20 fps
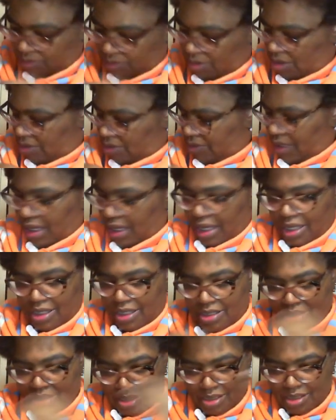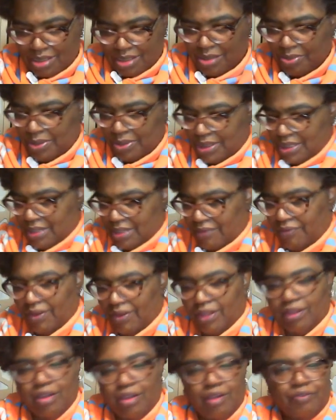Okay, this is a piece that
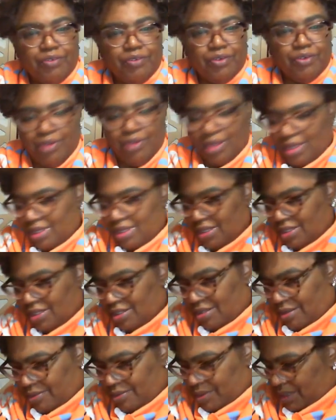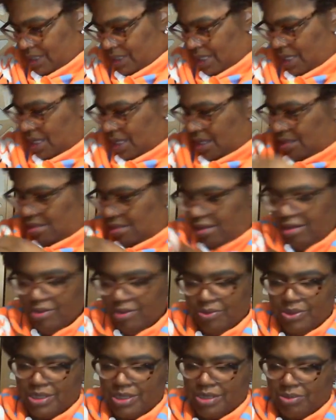fell off. Okay, so I was like, I thought
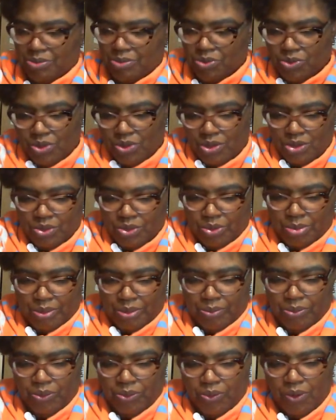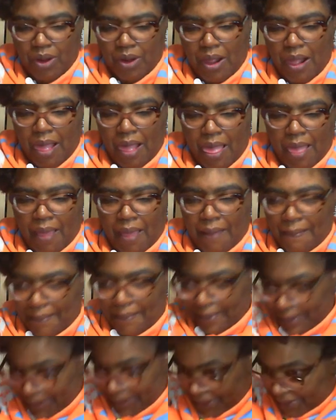it was some more, a little bit more,
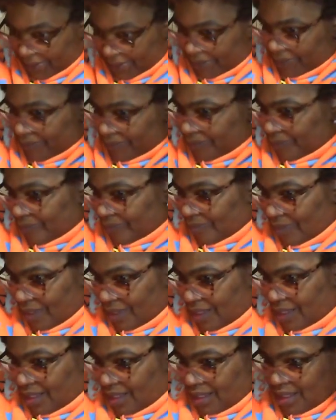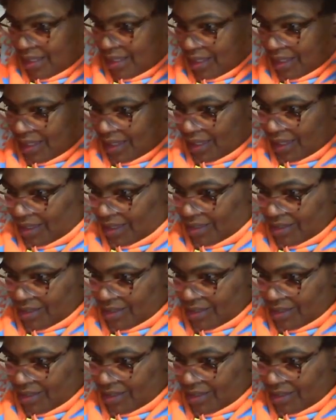but yeah.